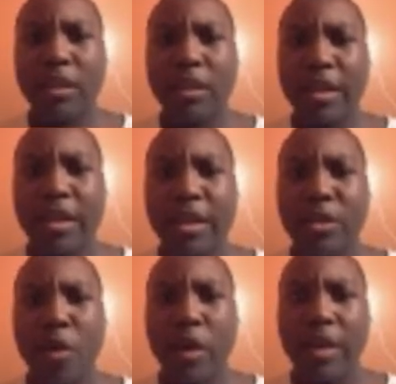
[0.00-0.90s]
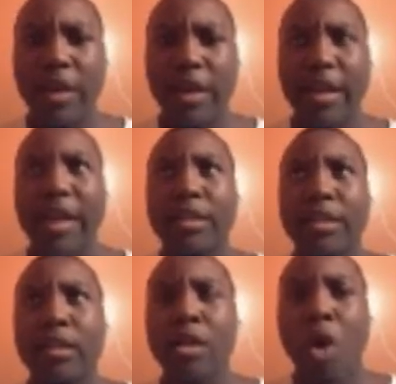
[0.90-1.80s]
year. It's nowhere near. That's
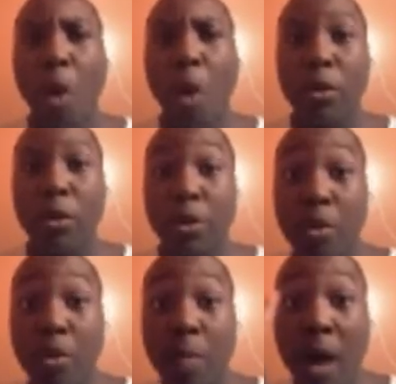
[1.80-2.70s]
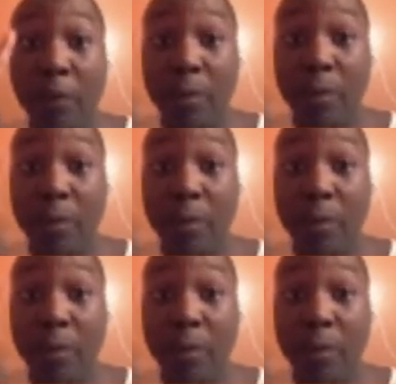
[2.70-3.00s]
almost 2 months, but